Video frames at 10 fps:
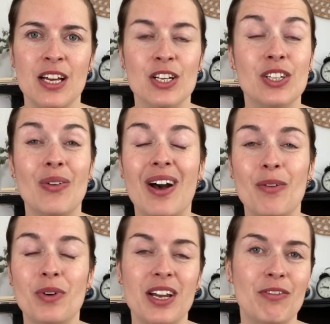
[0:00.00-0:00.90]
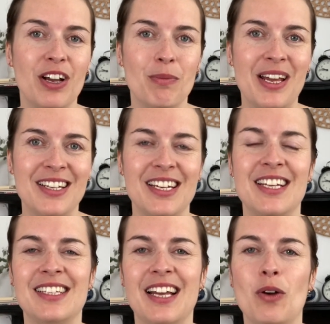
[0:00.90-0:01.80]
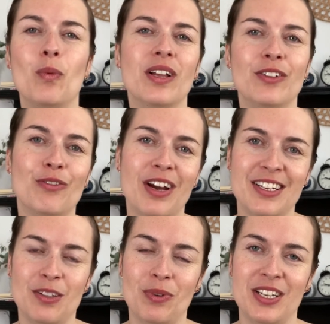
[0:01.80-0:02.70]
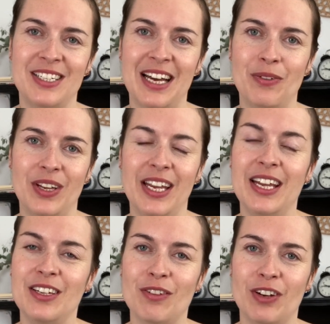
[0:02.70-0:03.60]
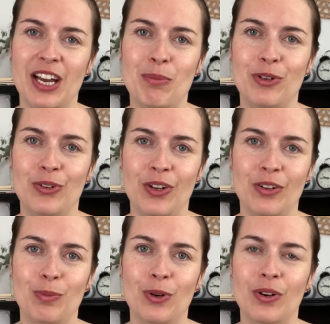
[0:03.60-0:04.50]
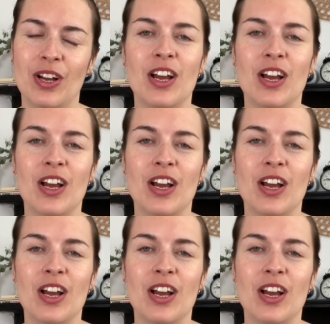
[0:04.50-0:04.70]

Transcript: So what I recommend is that when you write the word down in your vocabulary notebook,